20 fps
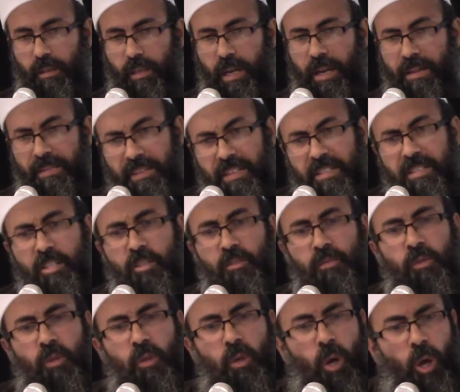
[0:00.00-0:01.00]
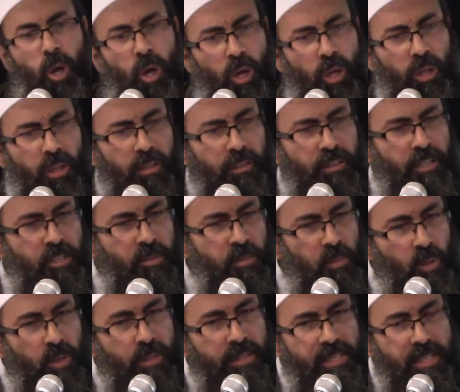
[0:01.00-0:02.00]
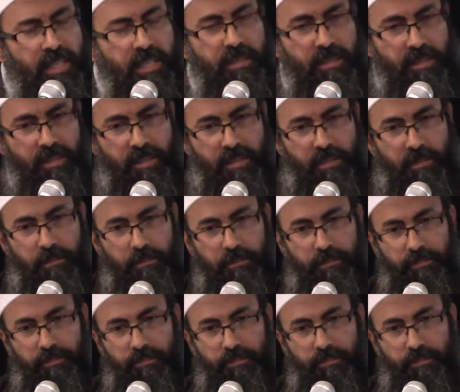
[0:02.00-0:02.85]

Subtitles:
And this is for all the small sins.